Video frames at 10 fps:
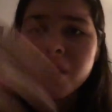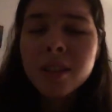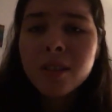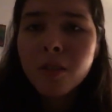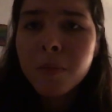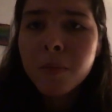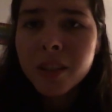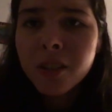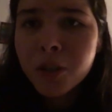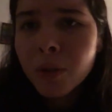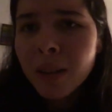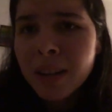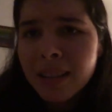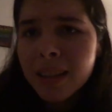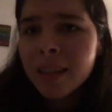It's so much. In your 20s,
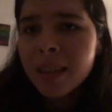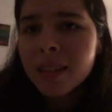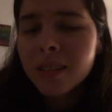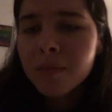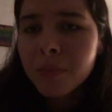I think it's